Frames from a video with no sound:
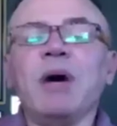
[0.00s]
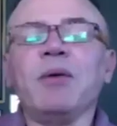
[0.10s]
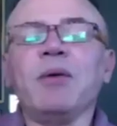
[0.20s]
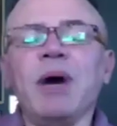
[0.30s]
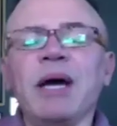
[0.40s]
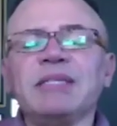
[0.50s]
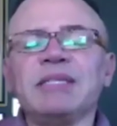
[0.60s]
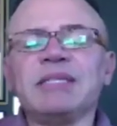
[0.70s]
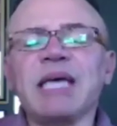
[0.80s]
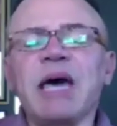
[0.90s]
why is
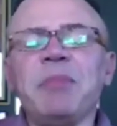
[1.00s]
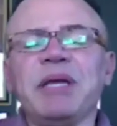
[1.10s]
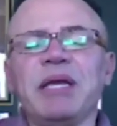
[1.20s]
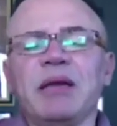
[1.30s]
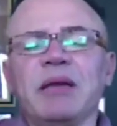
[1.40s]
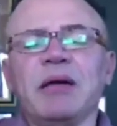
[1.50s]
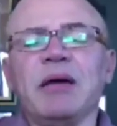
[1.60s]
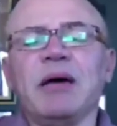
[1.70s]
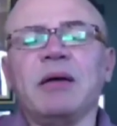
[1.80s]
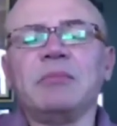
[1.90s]
this happening?
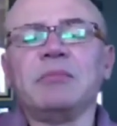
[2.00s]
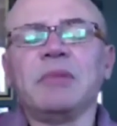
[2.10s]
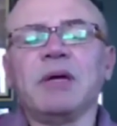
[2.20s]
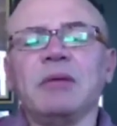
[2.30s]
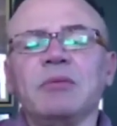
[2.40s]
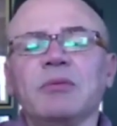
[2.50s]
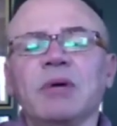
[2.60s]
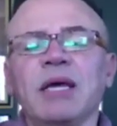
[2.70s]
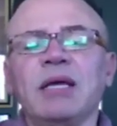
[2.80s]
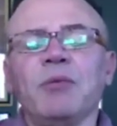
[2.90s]

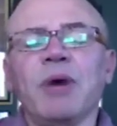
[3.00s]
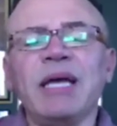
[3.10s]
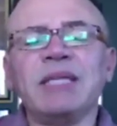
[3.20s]
Why